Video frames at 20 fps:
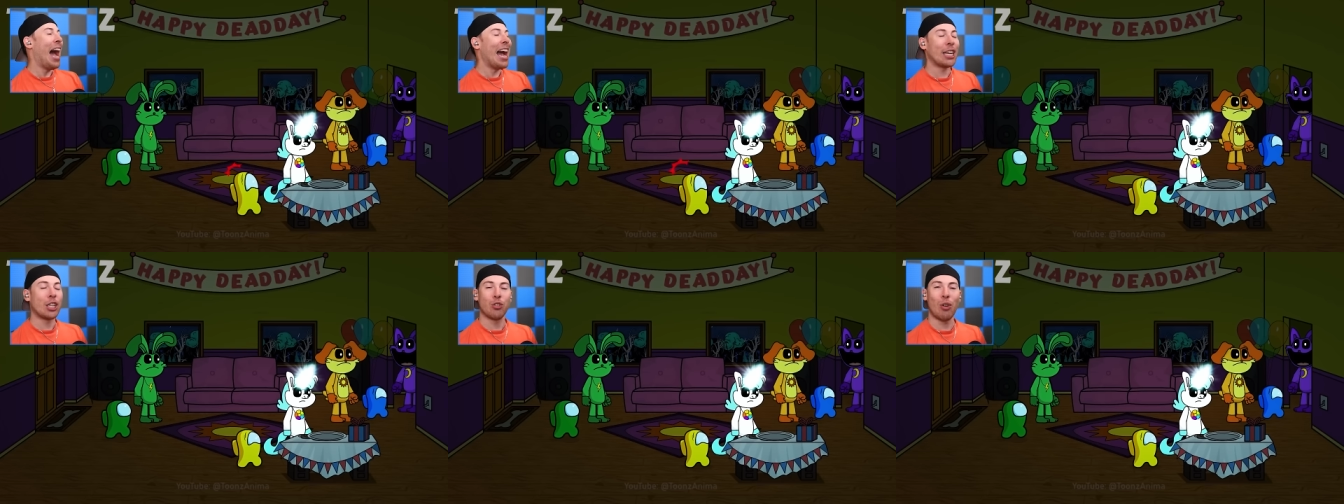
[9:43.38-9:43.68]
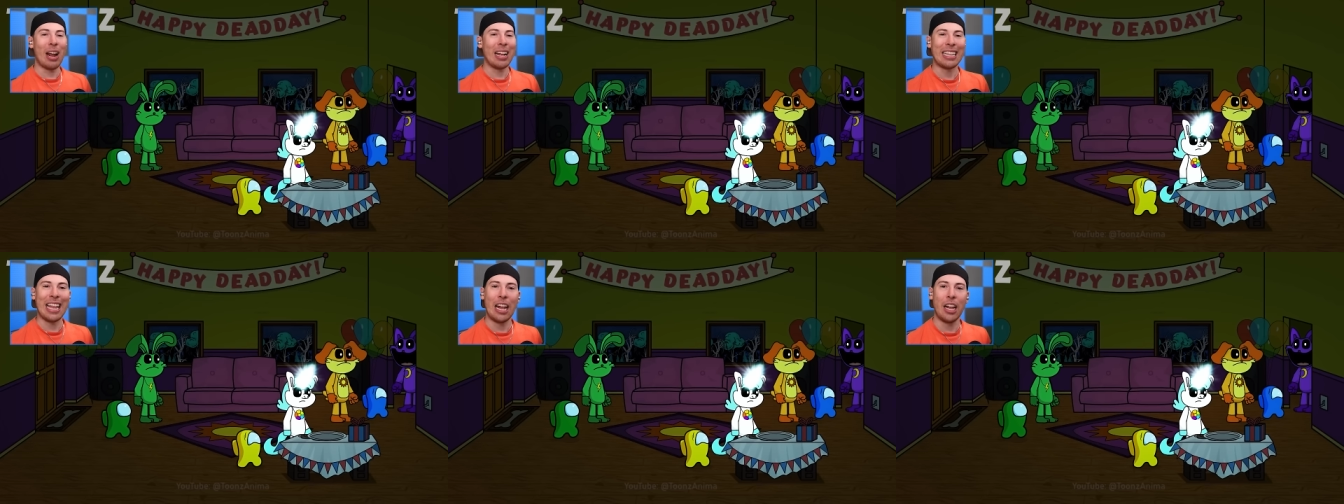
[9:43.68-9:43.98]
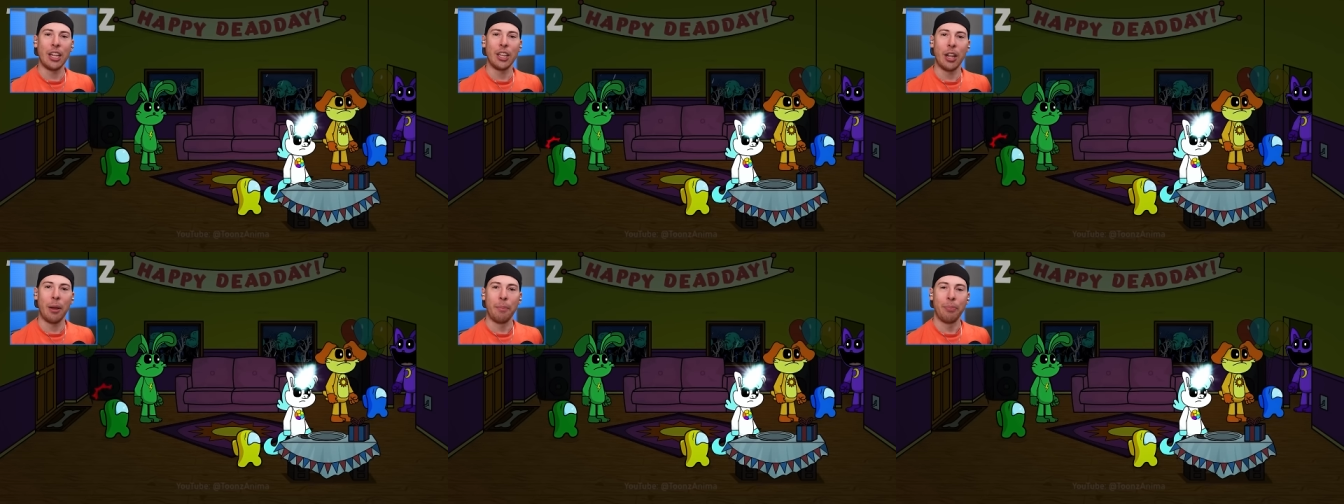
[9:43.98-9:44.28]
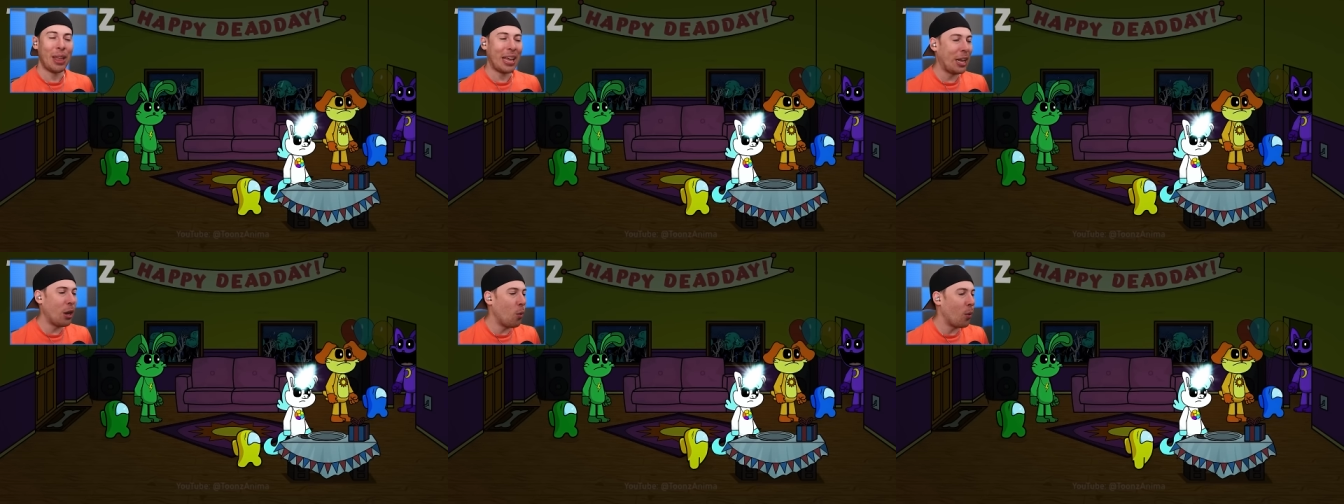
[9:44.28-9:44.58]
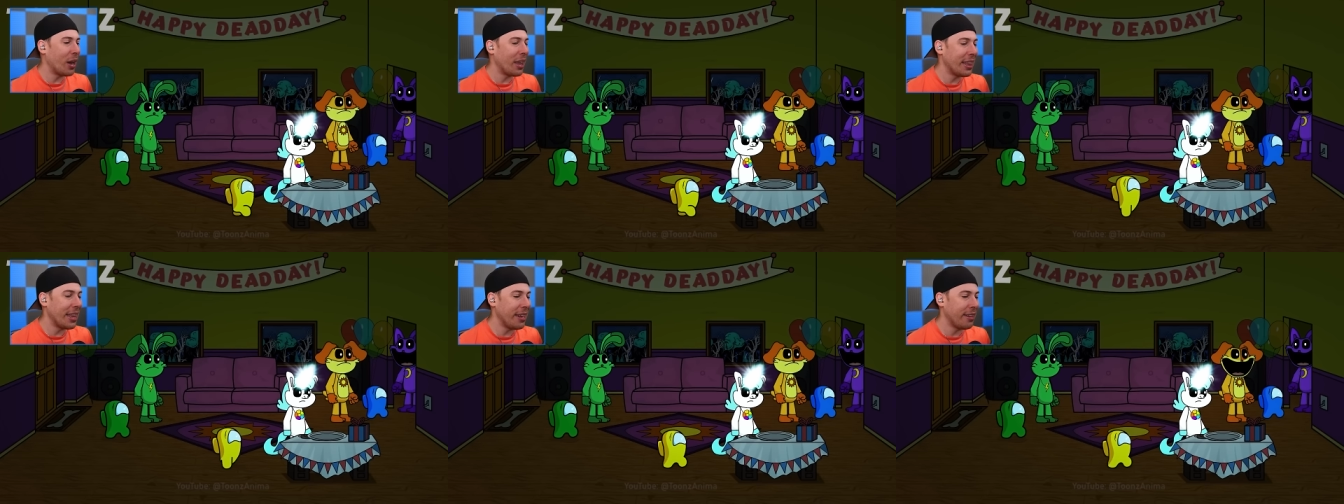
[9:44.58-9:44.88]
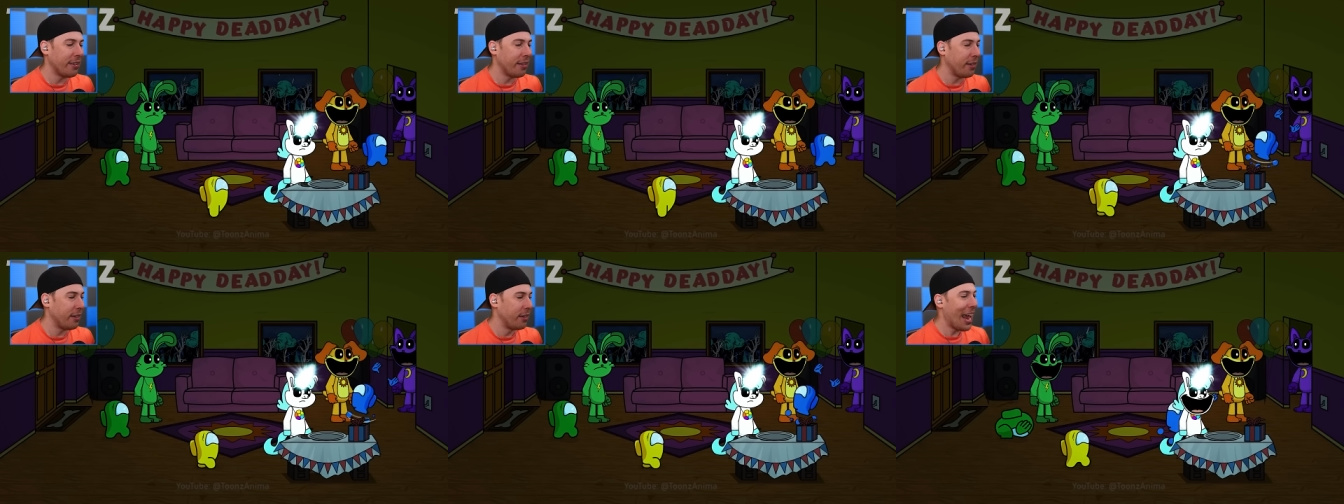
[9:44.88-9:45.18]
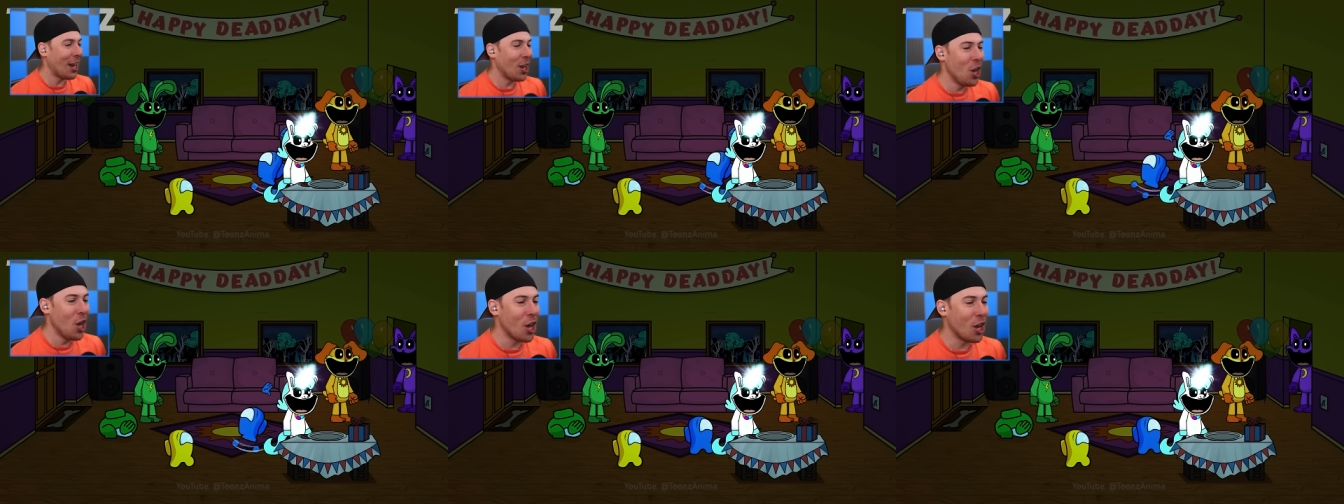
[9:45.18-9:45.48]
I tried telling them. They didn't want to listen.
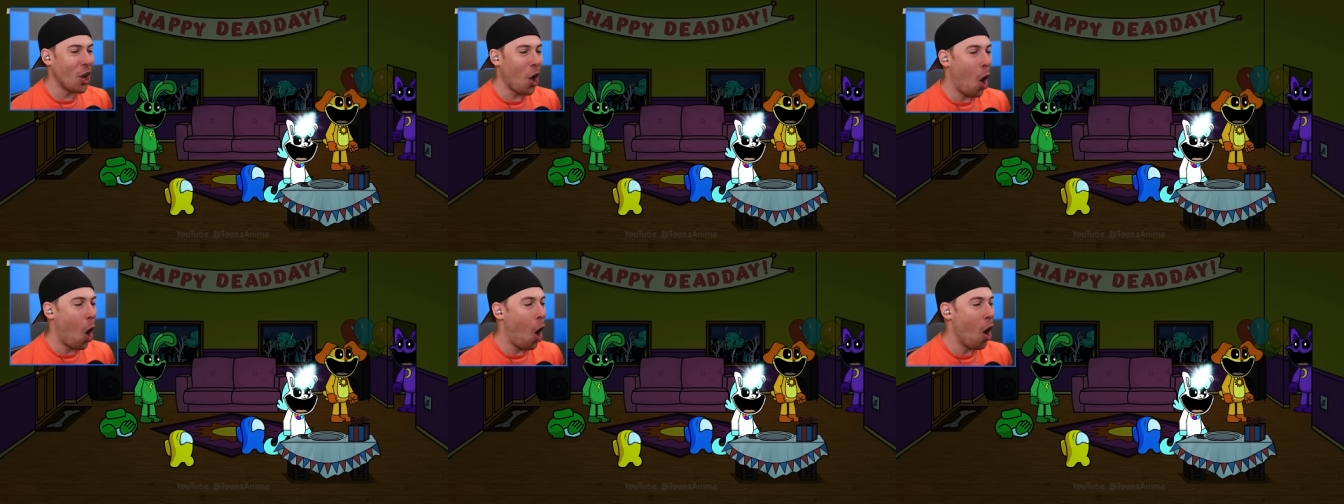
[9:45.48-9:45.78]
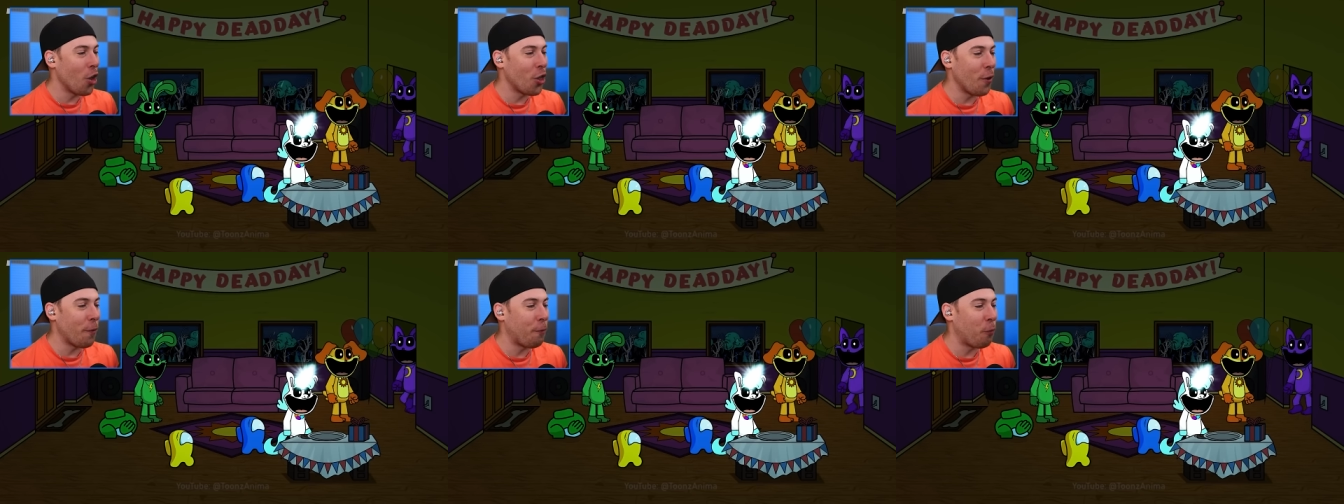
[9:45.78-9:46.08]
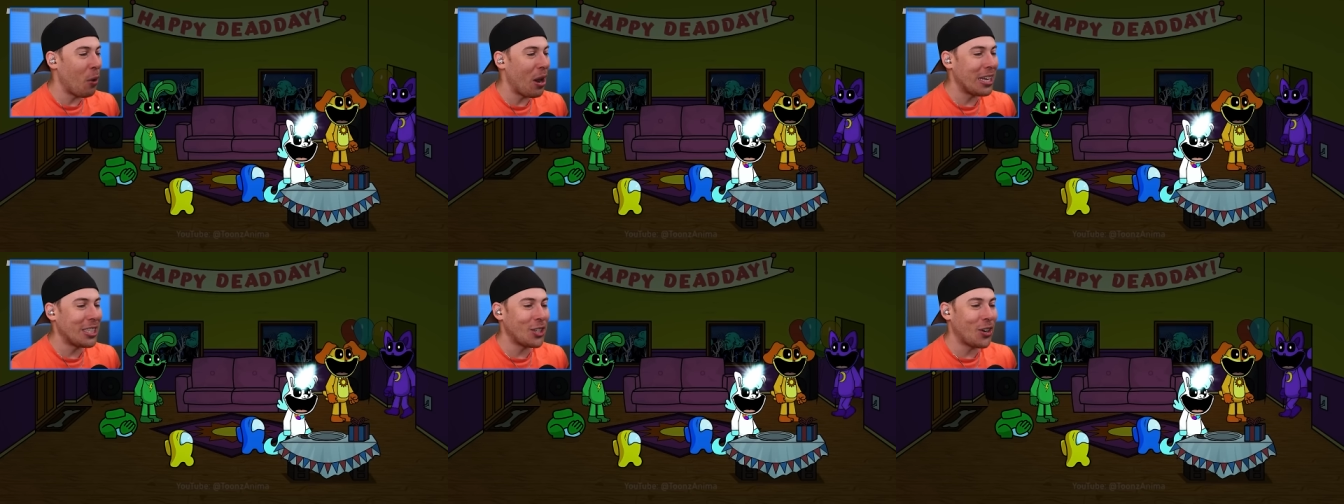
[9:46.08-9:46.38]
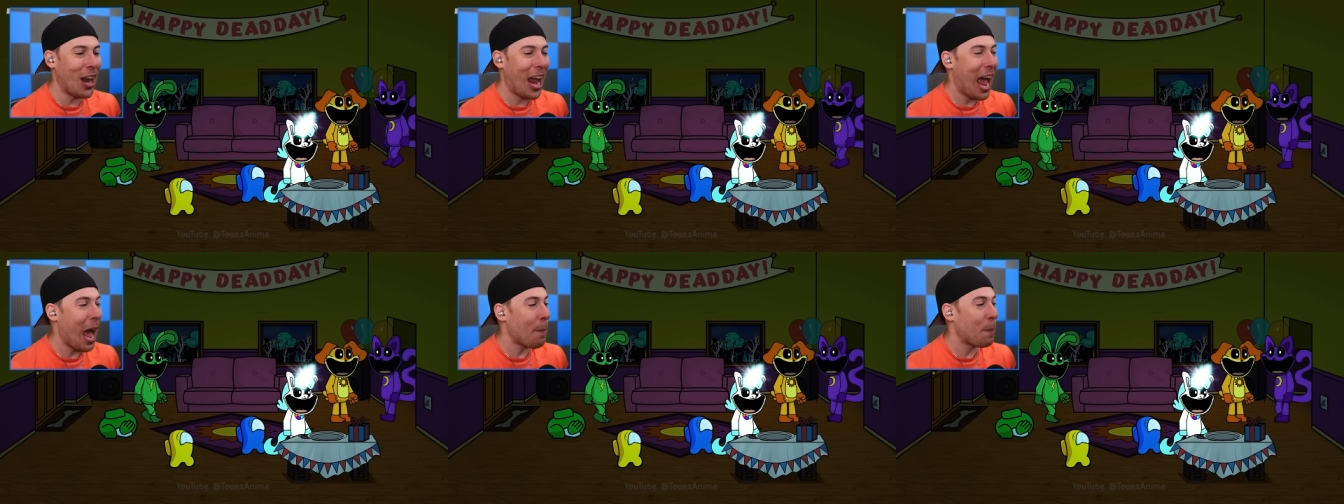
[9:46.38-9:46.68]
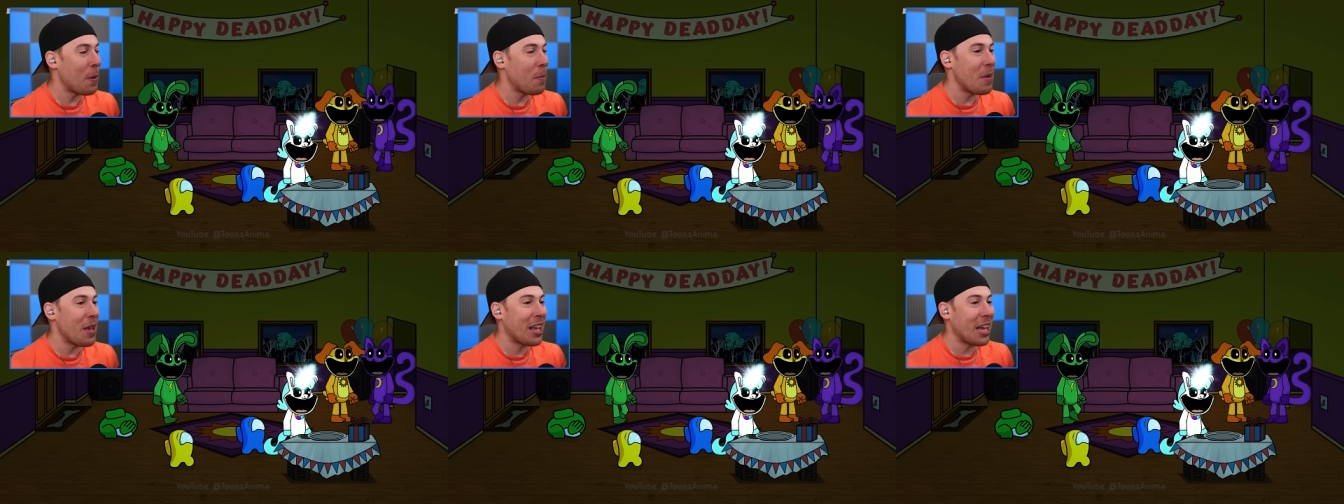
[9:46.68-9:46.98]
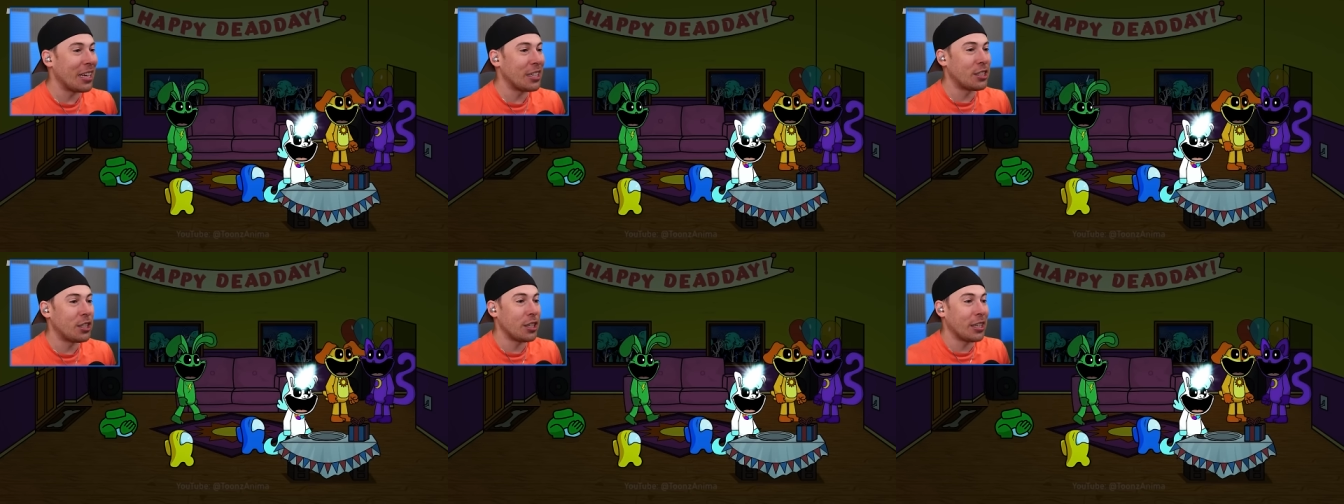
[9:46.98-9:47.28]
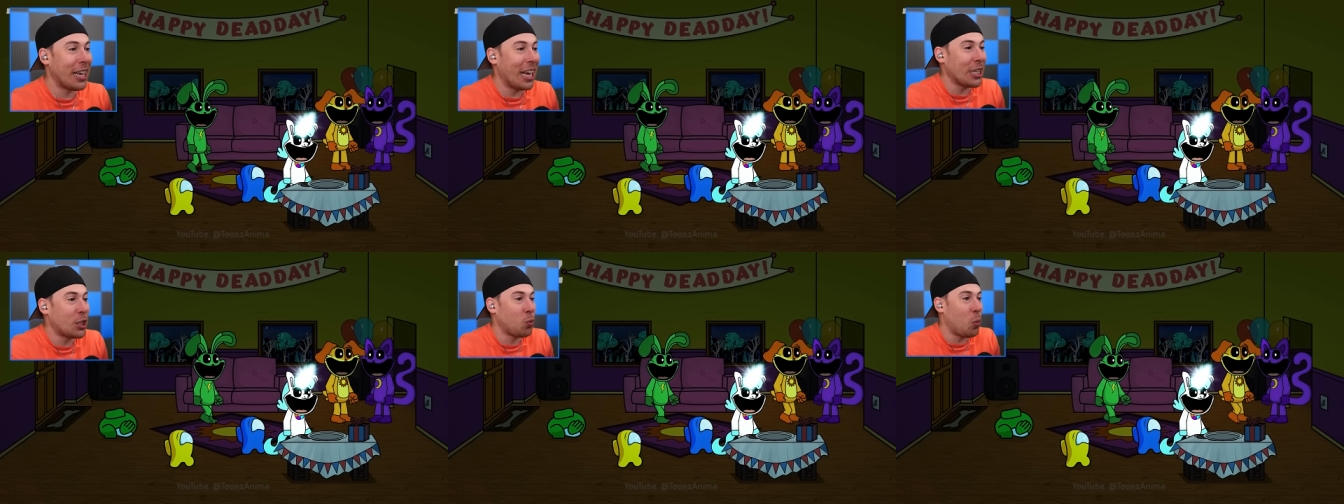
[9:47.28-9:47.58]
And look, all the friends are happy because
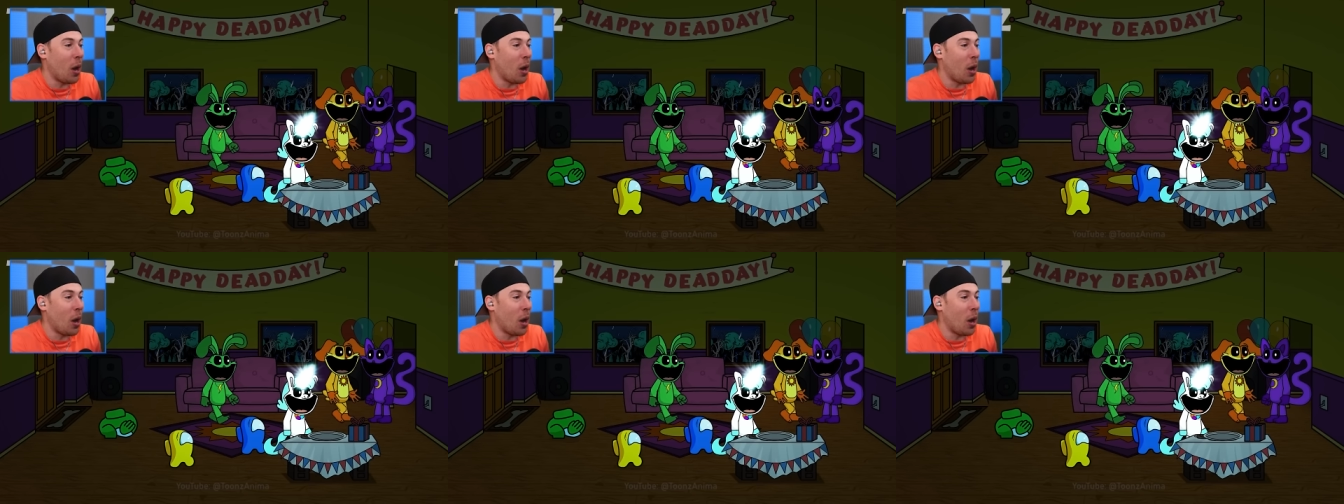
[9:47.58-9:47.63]
guess